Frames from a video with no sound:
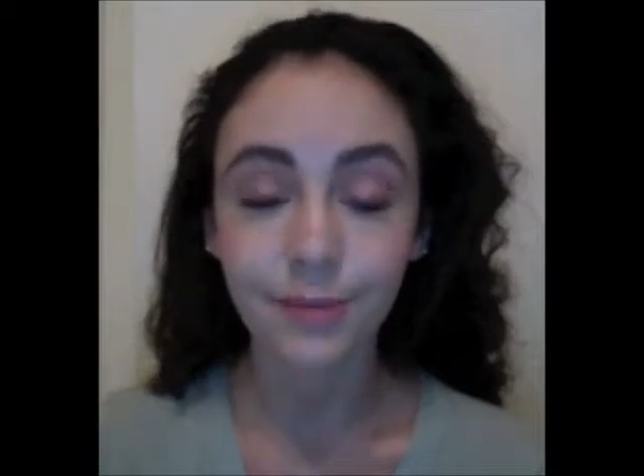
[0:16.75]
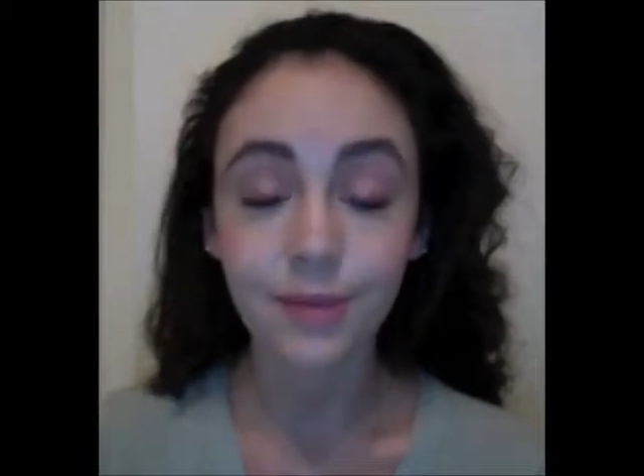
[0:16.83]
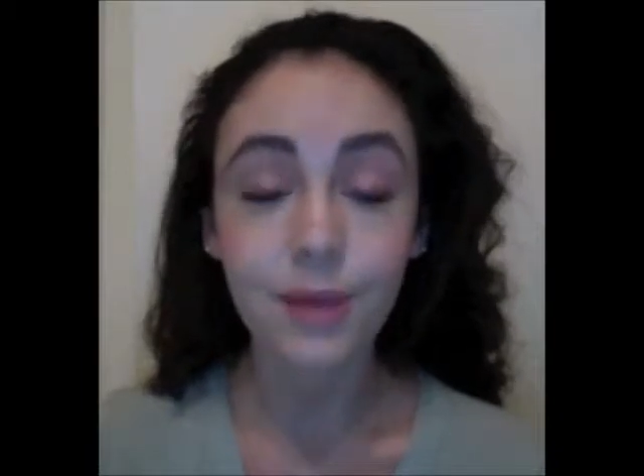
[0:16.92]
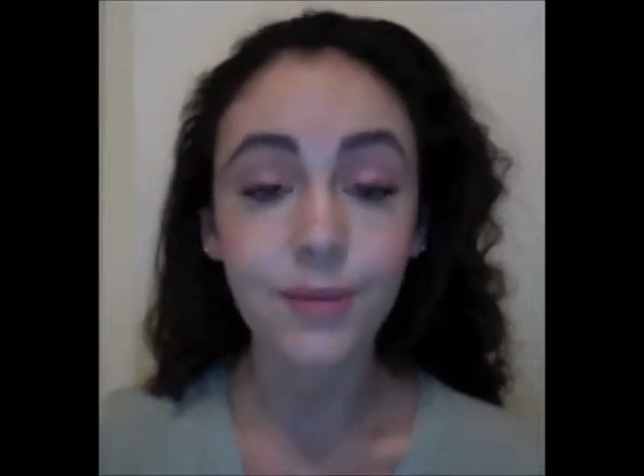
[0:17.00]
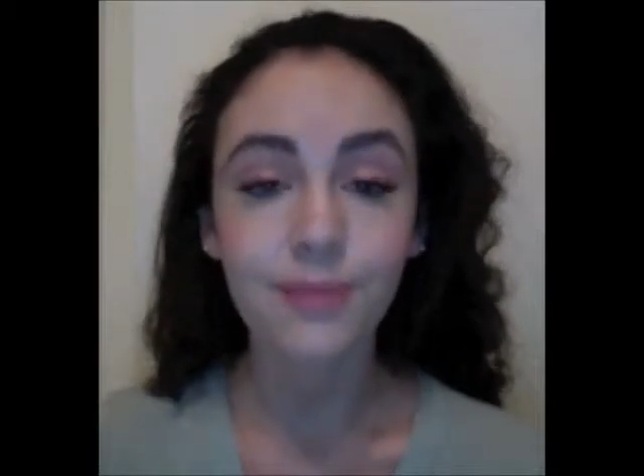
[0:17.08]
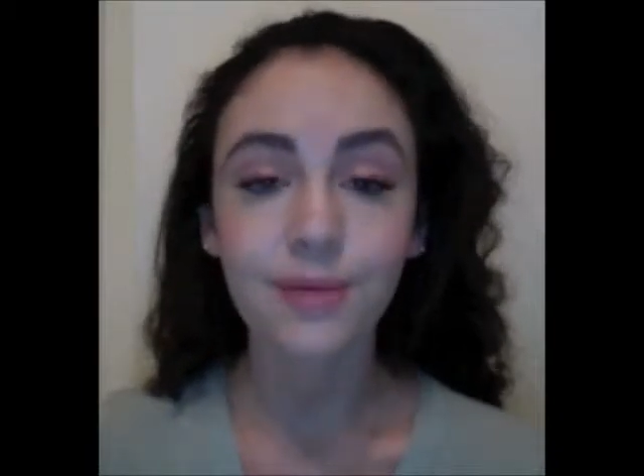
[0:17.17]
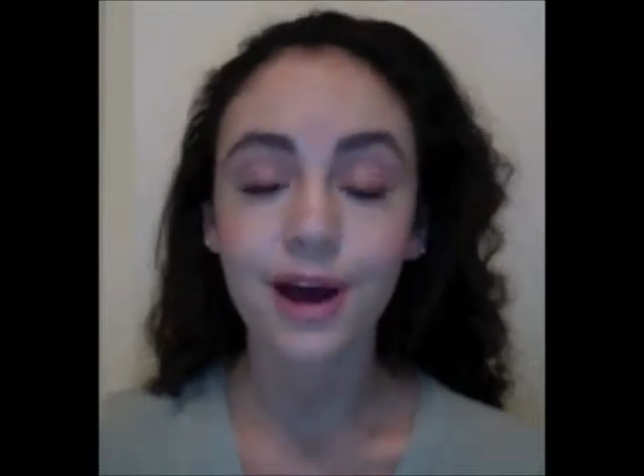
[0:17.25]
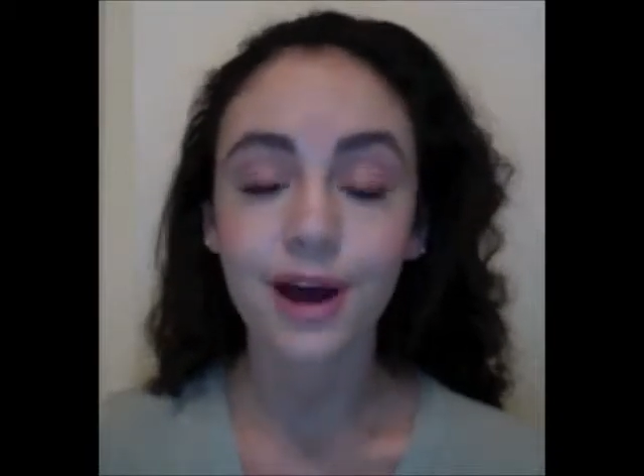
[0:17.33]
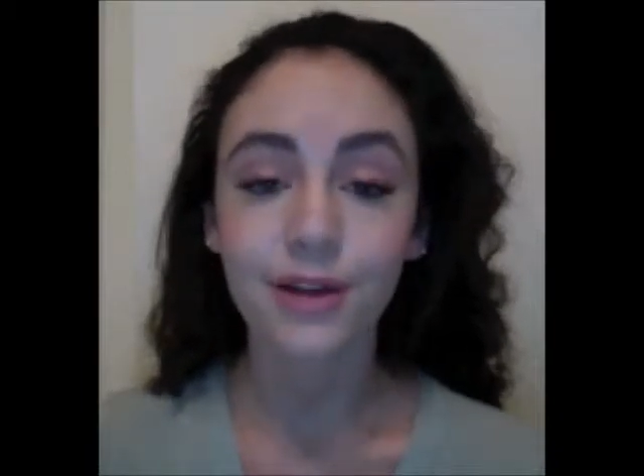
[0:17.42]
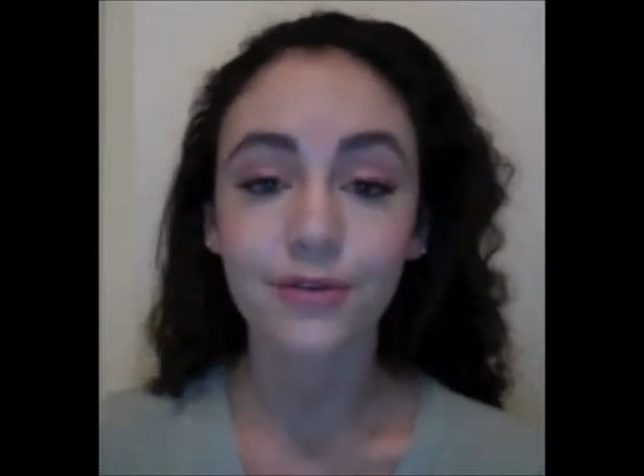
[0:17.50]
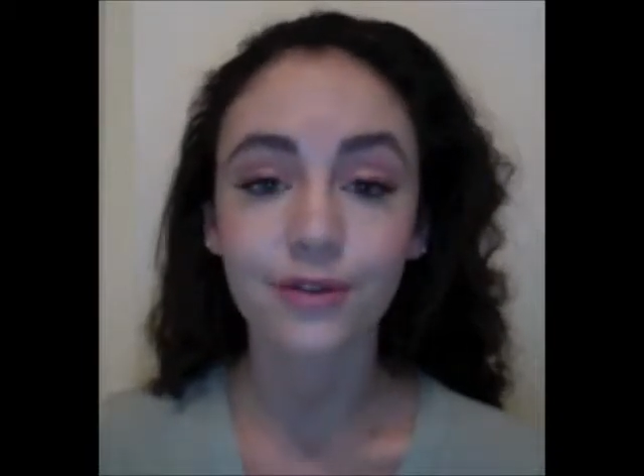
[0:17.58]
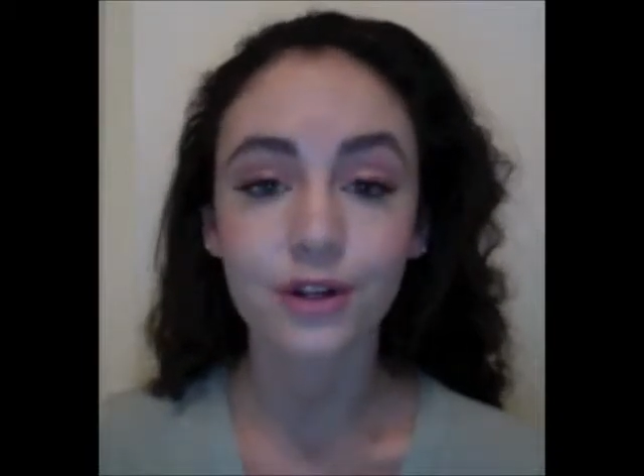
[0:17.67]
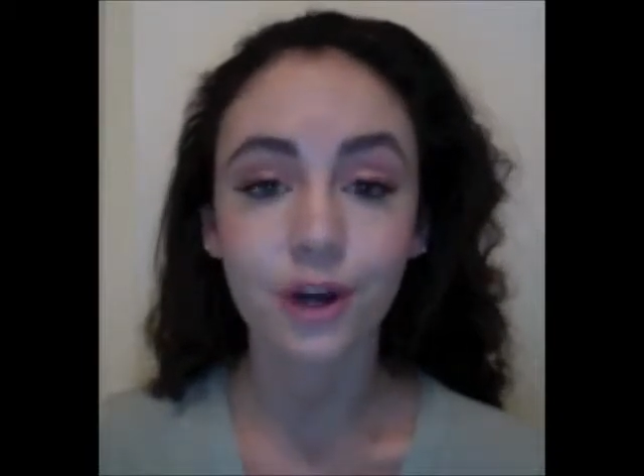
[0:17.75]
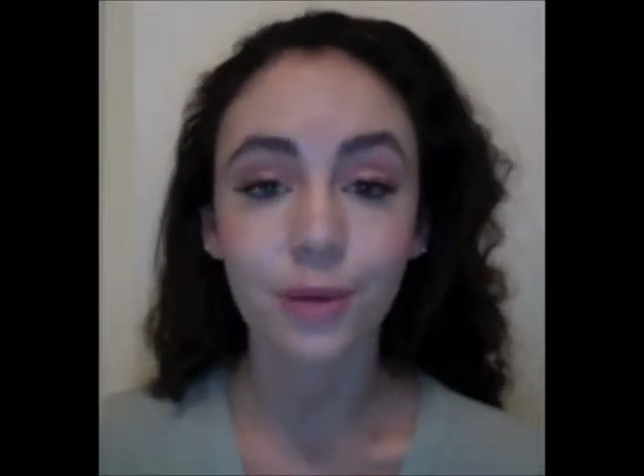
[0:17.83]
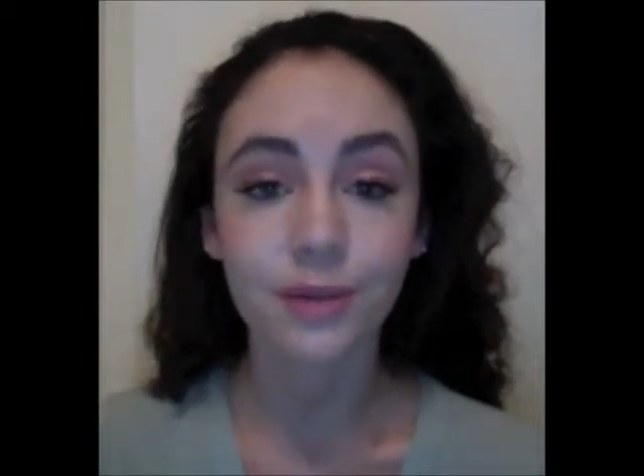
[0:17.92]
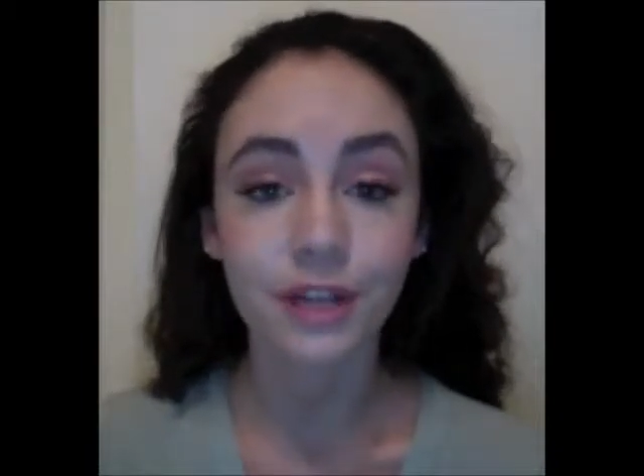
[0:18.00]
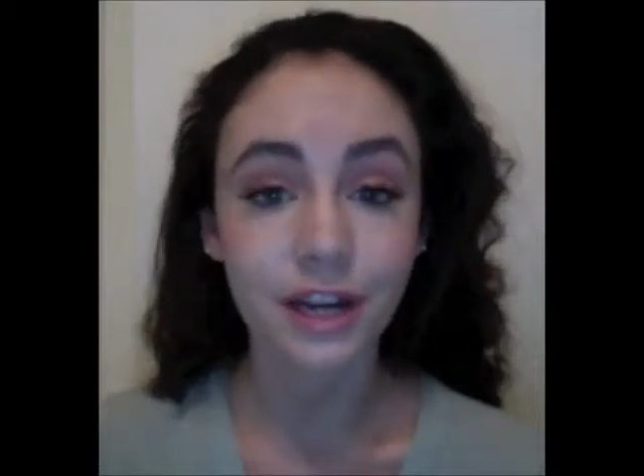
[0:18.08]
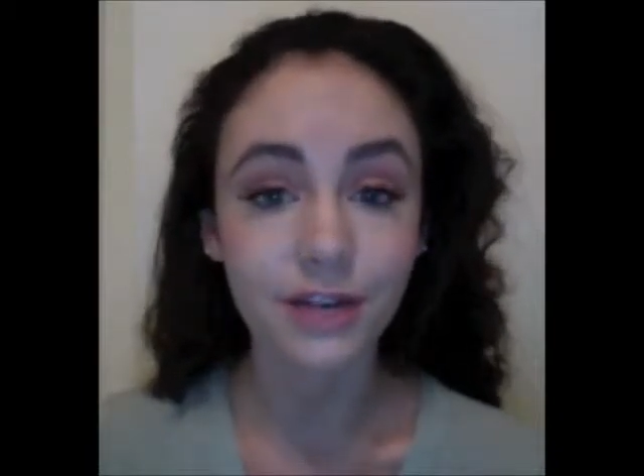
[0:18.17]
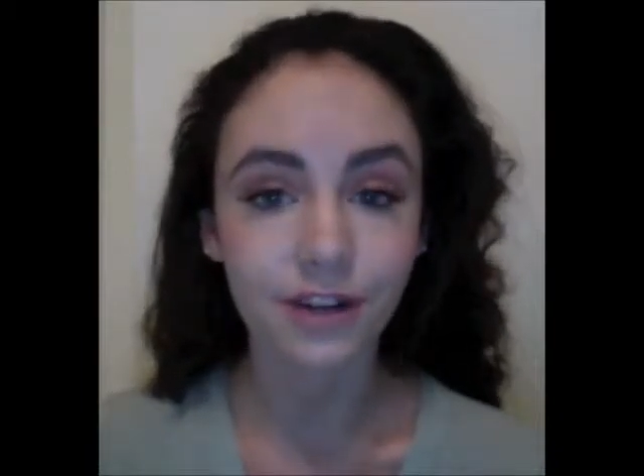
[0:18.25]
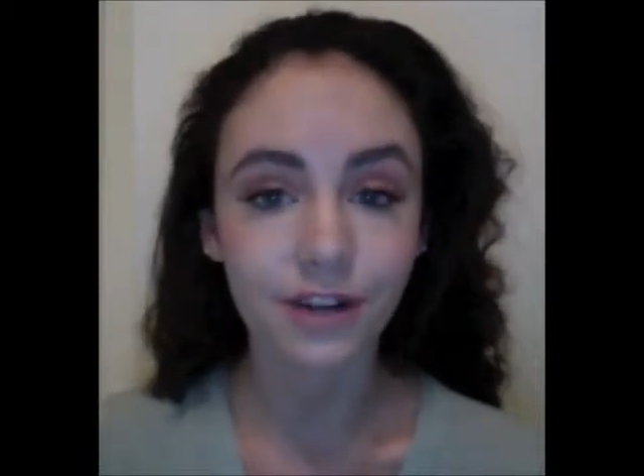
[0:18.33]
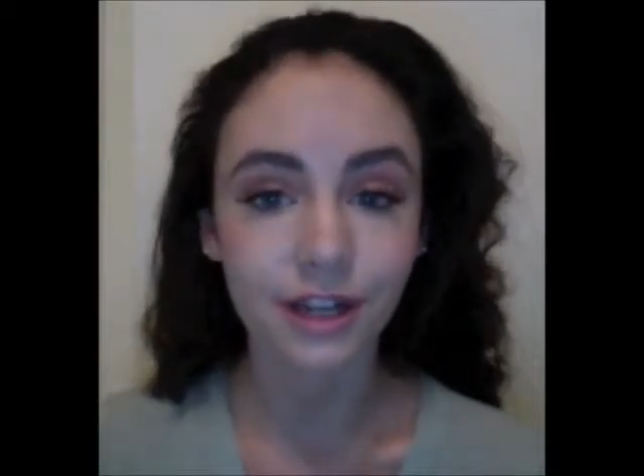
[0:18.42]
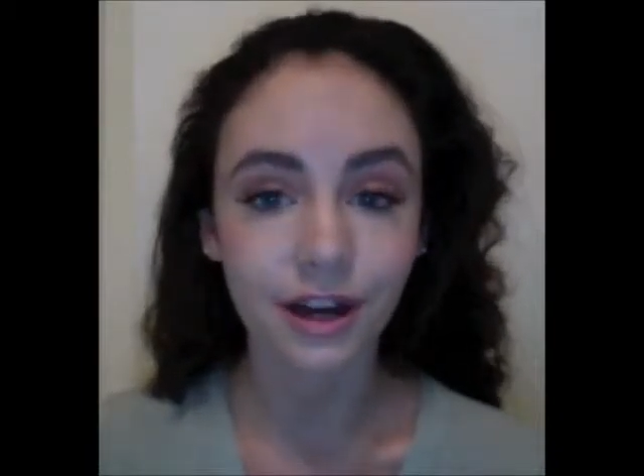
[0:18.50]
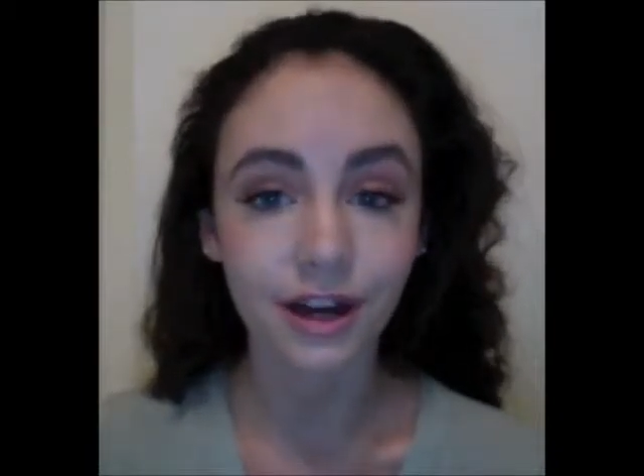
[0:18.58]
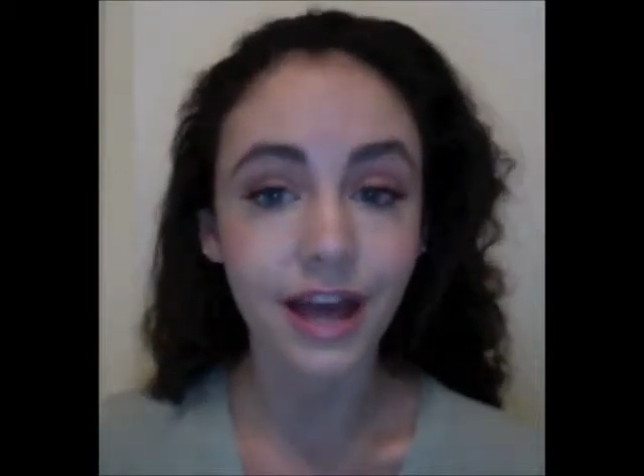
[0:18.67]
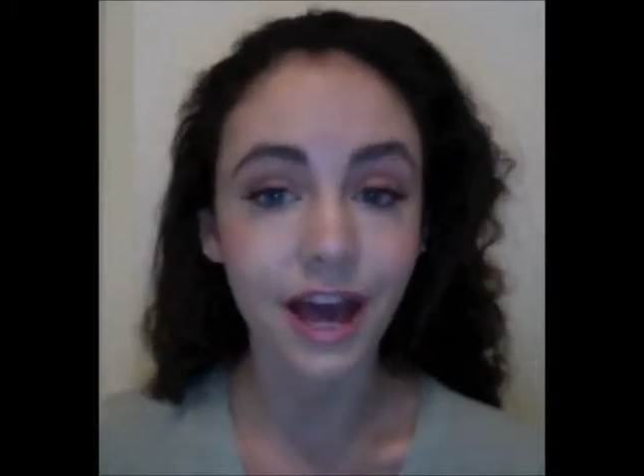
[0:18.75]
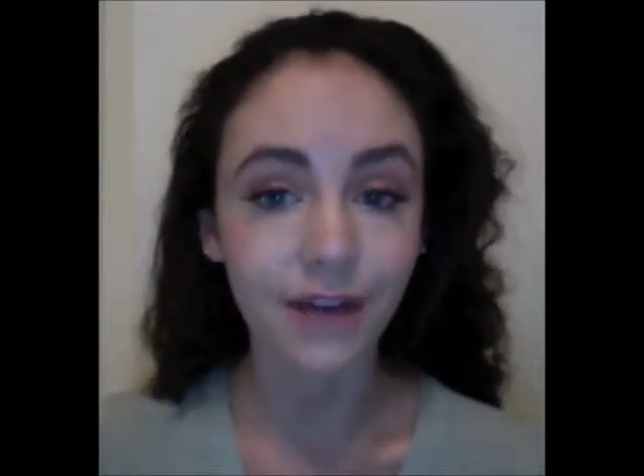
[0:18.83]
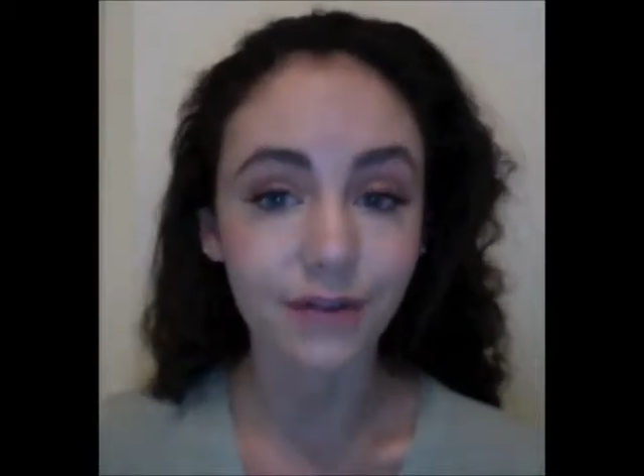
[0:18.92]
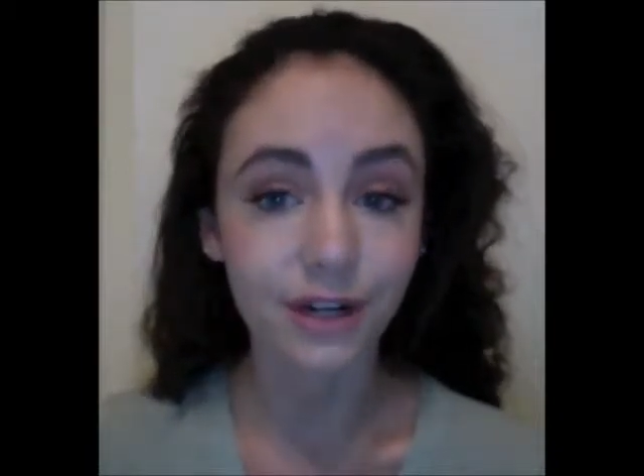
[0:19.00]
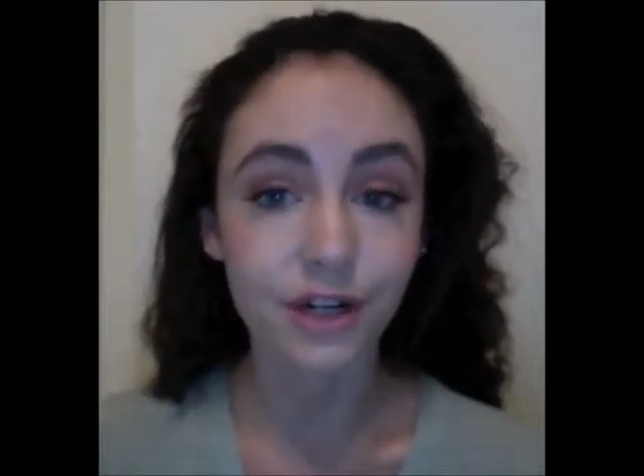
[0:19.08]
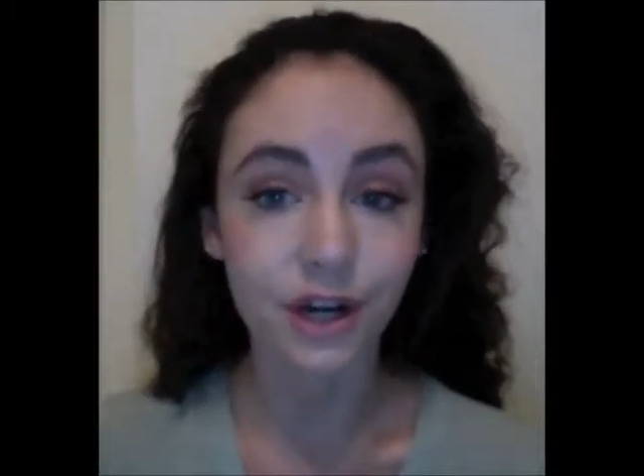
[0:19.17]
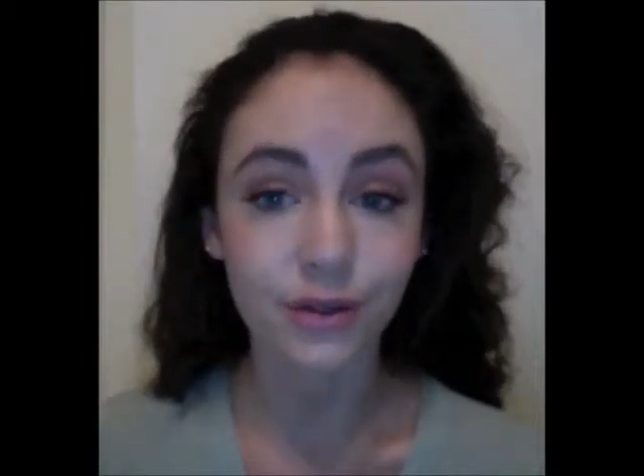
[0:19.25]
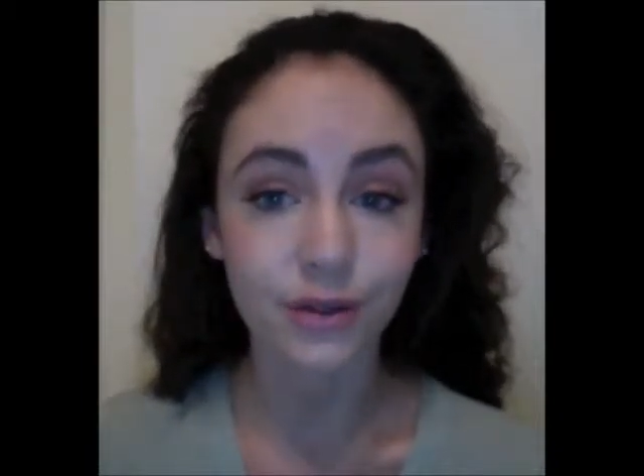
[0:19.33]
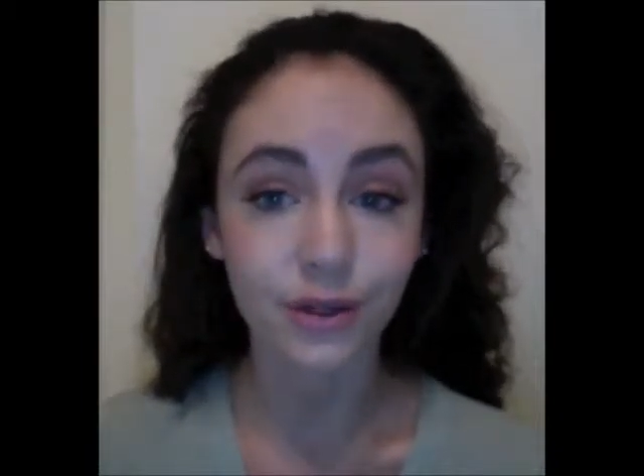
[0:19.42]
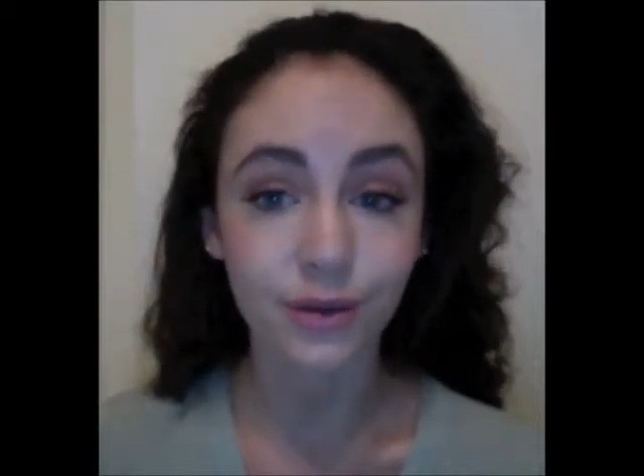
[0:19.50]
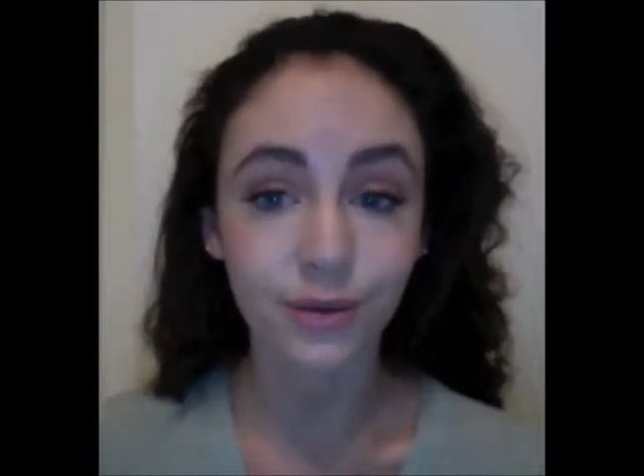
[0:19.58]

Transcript: People applying for a job as a leafleter are carefully chosen,